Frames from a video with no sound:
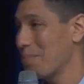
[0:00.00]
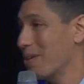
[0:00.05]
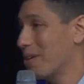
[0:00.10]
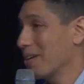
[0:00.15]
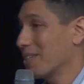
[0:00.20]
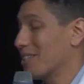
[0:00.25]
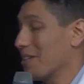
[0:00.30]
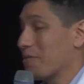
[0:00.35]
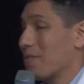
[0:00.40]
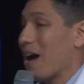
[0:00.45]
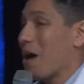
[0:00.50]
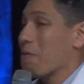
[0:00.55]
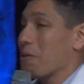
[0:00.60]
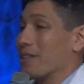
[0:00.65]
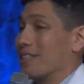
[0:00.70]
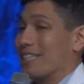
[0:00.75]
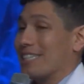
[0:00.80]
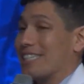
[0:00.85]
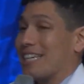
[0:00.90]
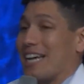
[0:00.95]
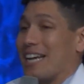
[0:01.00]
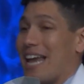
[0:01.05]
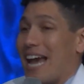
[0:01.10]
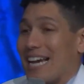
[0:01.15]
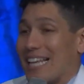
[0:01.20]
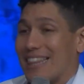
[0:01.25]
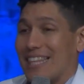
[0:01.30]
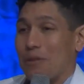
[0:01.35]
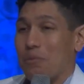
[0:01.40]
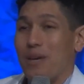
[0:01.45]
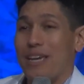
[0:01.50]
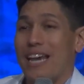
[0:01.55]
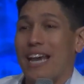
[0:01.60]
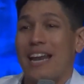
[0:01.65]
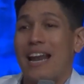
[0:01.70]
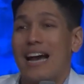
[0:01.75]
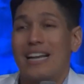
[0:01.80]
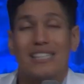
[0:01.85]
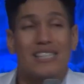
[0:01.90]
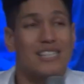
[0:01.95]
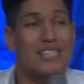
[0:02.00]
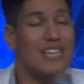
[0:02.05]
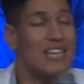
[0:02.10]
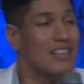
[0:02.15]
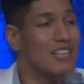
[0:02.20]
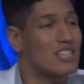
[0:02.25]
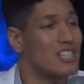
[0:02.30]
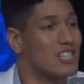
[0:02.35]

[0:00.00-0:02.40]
because if not, we're disconnected. We cannot see in the